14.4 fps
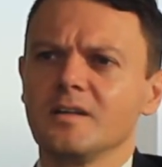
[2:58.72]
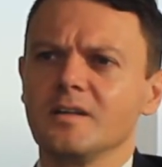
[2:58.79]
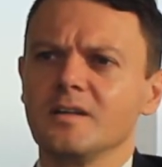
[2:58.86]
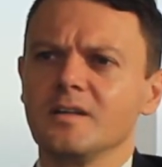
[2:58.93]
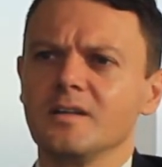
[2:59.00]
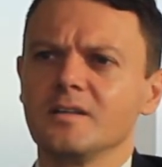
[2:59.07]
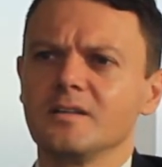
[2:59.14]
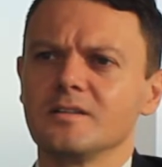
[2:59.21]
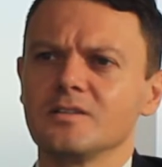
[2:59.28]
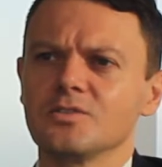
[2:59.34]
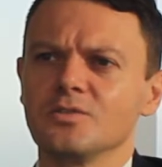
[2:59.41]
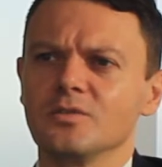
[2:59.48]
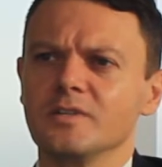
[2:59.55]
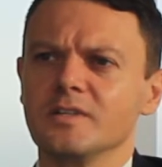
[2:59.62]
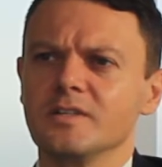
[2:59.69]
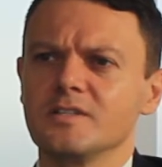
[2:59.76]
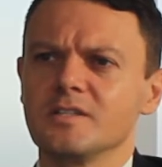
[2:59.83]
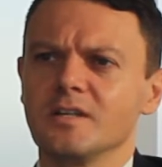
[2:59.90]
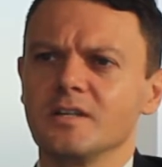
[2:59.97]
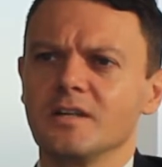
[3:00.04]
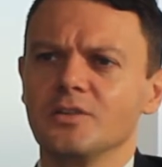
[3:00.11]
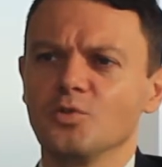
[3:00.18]
Uh, so it's
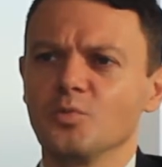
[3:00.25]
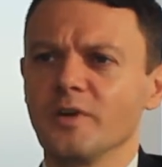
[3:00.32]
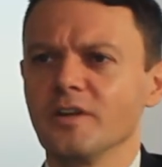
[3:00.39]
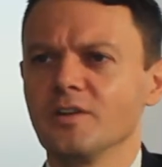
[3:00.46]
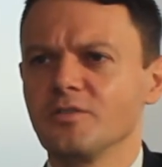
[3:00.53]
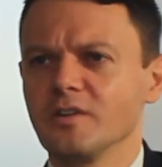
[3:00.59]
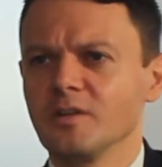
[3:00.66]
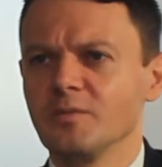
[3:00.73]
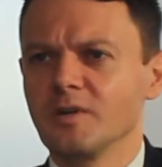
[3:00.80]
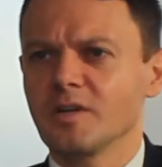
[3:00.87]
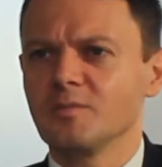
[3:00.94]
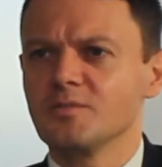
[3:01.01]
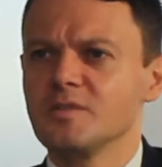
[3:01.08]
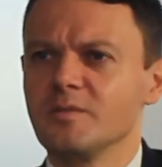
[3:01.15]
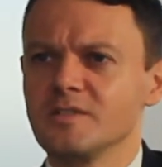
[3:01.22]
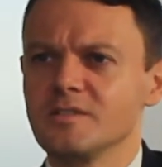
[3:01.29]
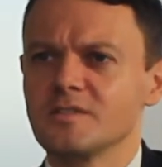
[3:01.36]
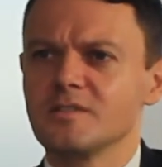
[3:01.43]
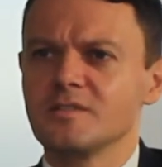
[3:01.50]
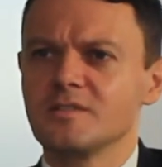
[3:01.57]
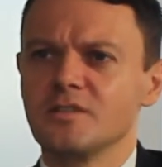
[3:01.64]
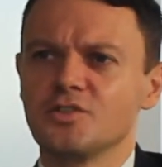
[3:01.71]
a, a no-brainer really when it comes to
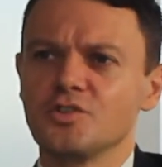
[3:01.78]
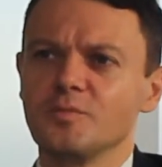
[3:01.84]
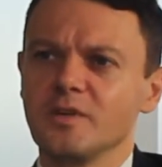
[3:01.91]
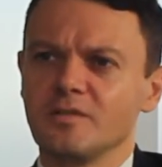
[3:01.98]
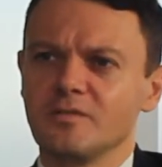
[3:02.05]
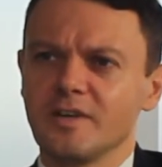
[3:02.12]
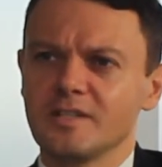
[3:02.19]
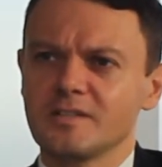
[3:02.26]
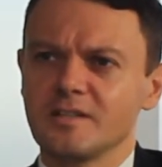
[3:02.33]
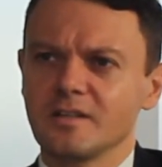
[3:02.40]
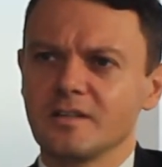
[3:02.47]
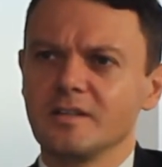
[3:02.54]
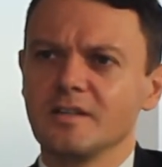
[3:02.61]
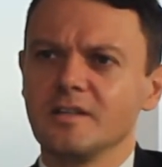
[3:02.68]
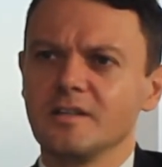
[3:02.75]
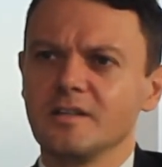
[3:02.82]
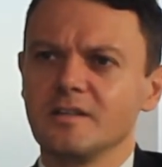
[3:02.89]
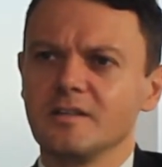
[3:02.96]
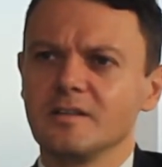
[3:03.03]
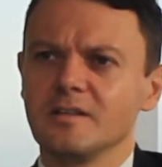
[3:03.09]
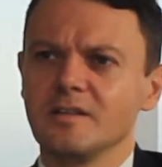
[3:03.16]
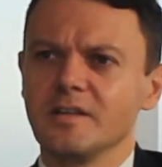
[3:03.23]
businesses that they should be investing in,
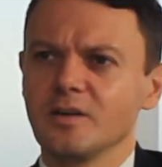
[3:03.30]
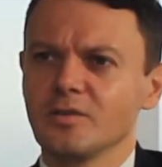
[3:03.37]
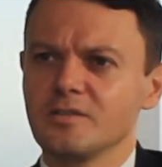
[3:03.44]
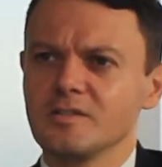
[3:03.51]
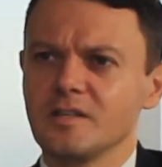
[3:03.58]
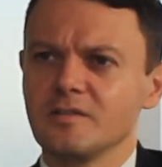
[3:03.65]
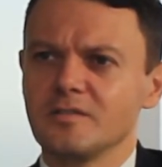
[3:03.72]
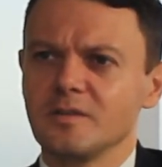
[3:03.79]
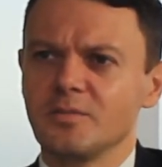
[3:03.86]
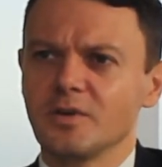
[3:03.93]
in health and safety